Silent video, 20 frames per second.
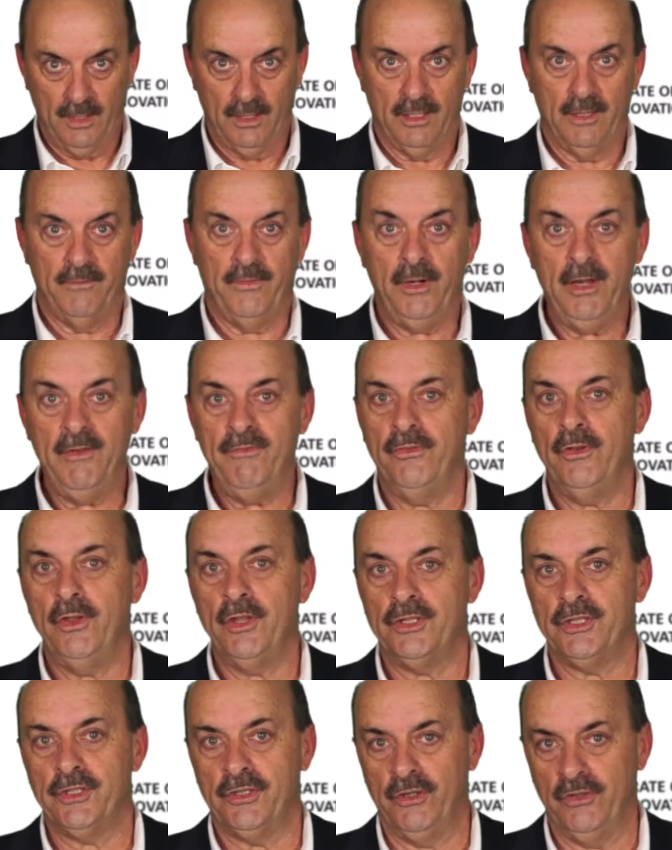The very
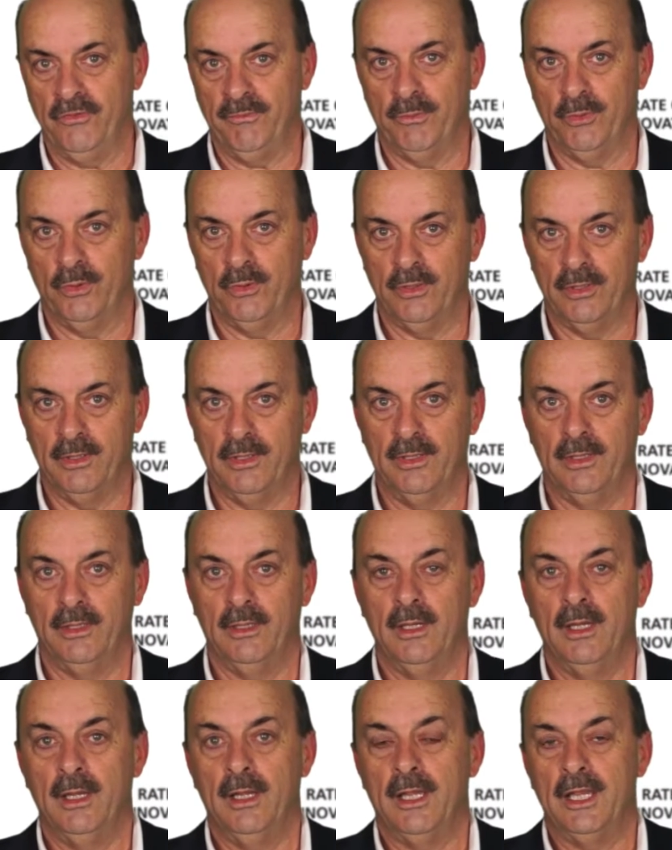first surfboard
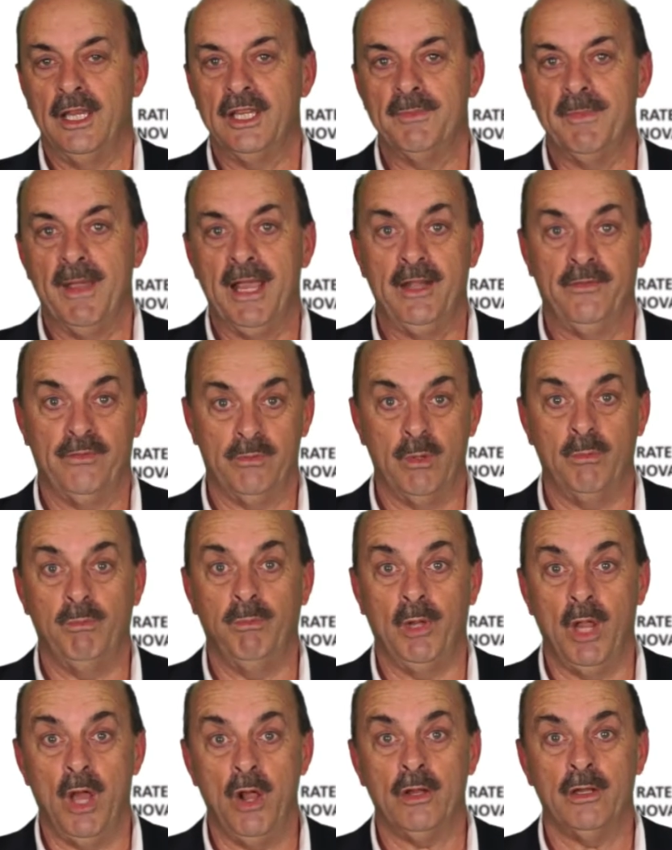is made from a
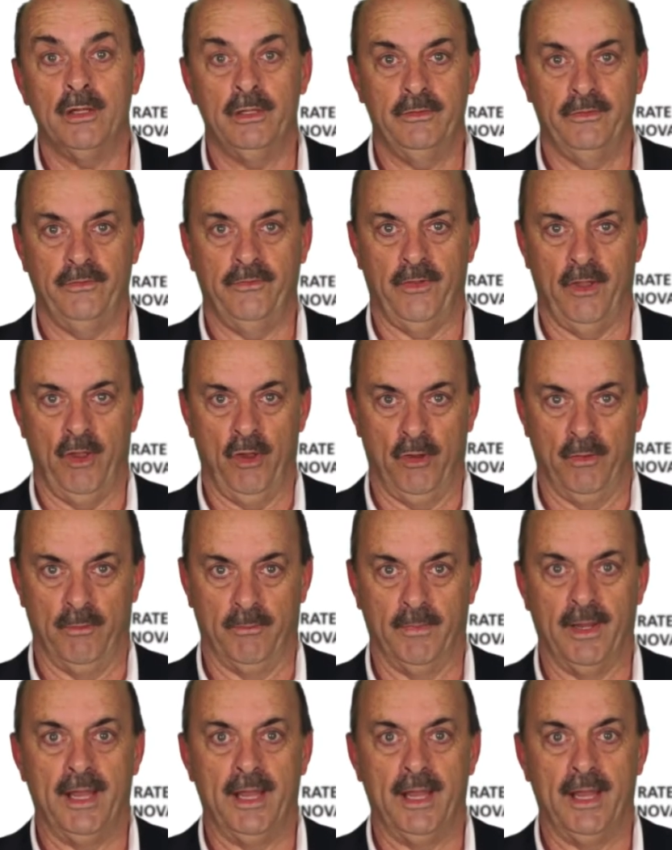block of foam,